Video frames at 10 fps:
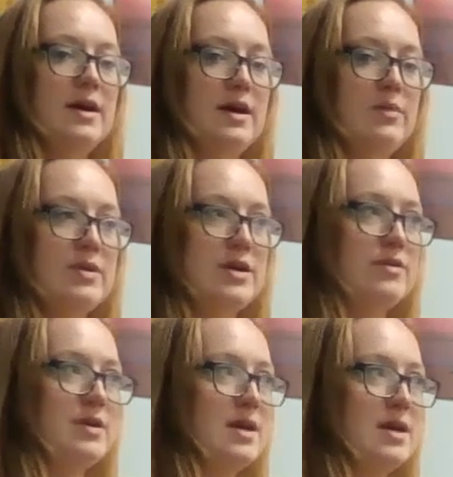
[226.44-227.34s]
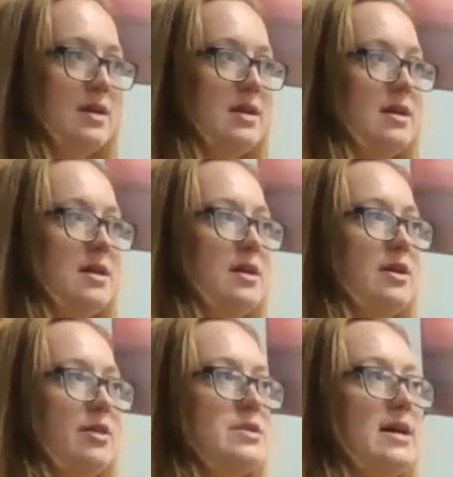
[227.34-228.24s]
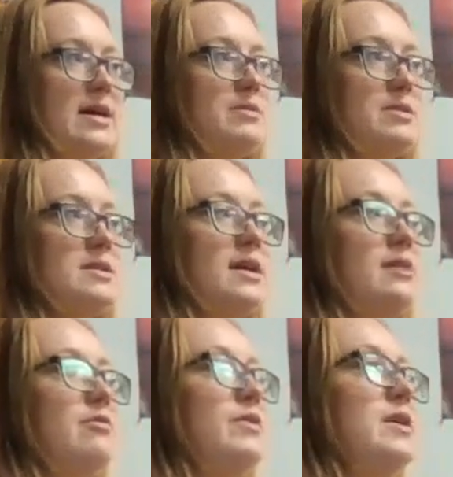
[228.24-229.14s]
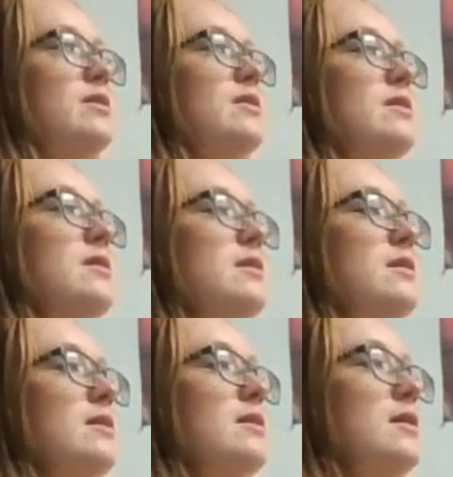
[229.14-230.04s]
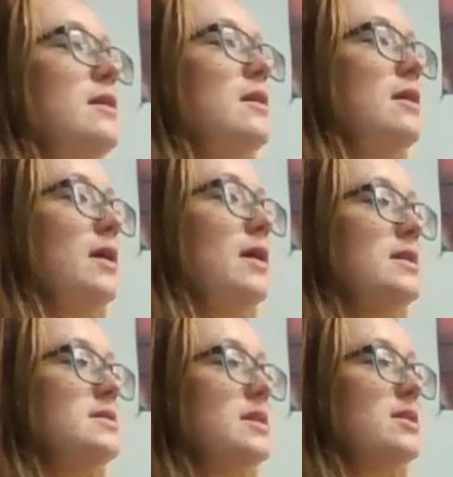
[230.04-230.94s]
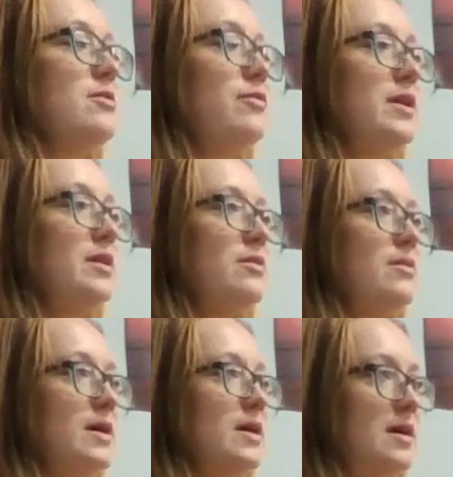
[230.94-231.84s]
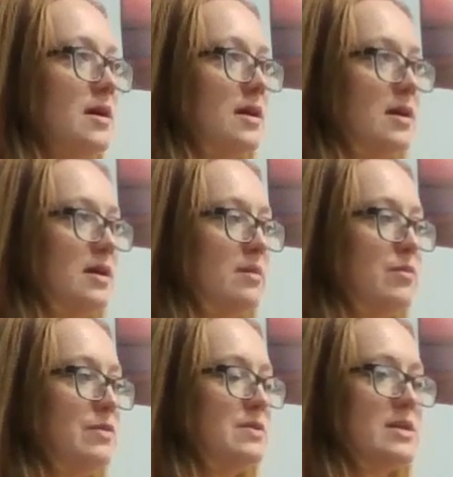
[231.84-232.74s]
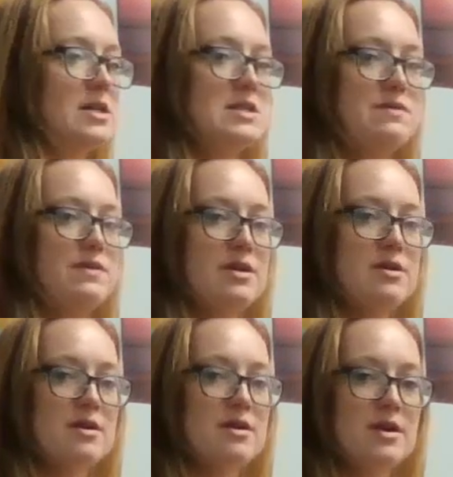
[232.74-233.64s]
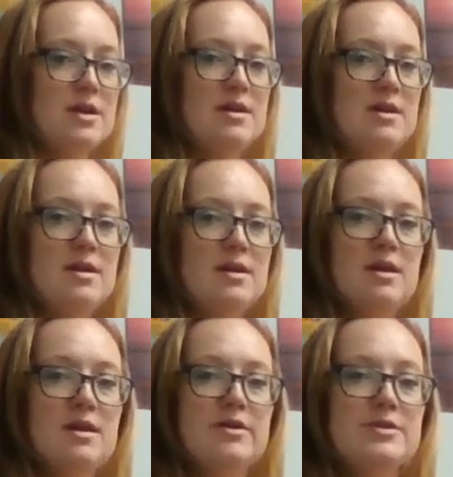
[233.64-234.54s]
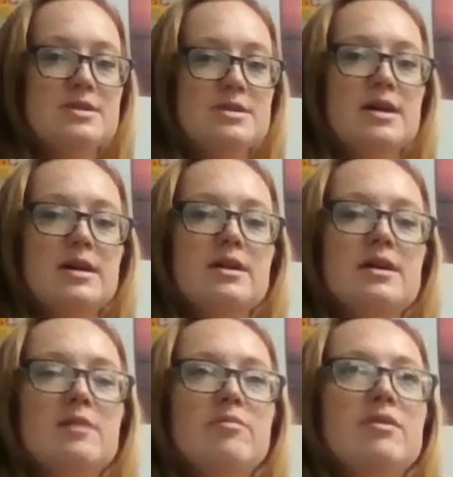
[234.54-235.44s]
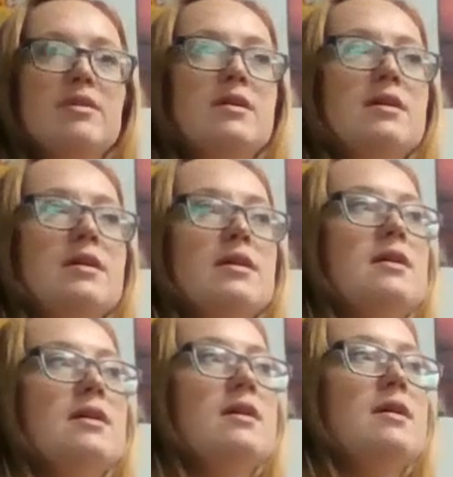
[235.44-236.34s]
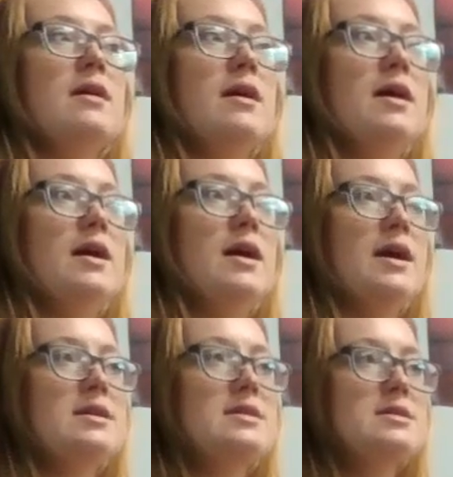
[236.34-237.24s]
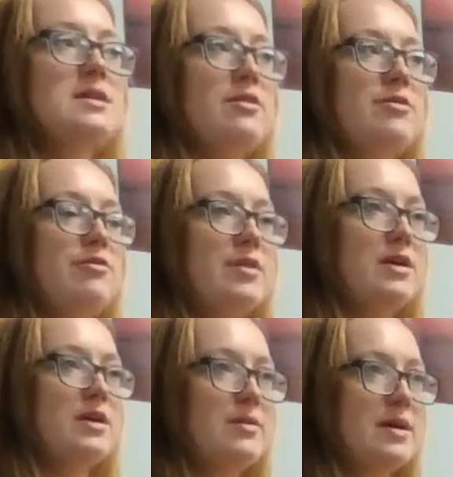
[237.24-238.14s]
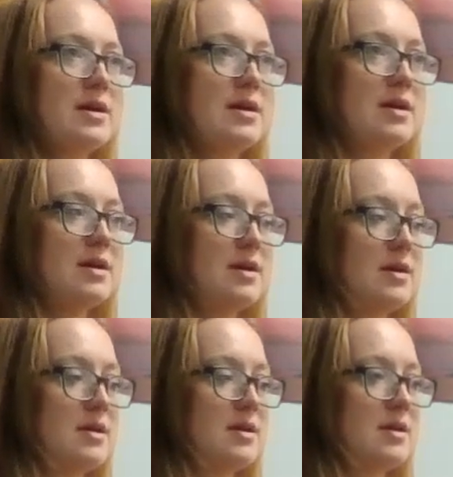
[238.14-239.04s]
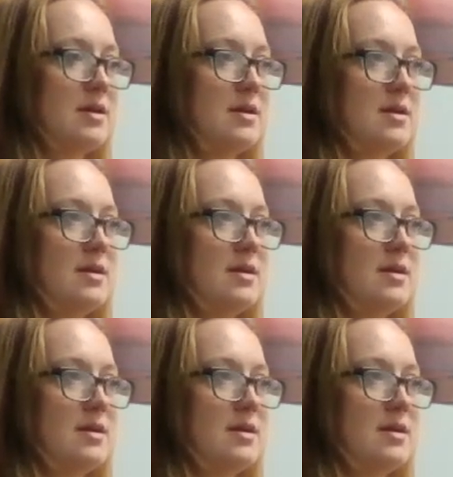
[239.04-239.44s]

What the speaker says: And we go again. Inhale, slide up the second finger. Exhale, flick it away. Move to the next finger. Inhale, slide up. Exhale, flick it away.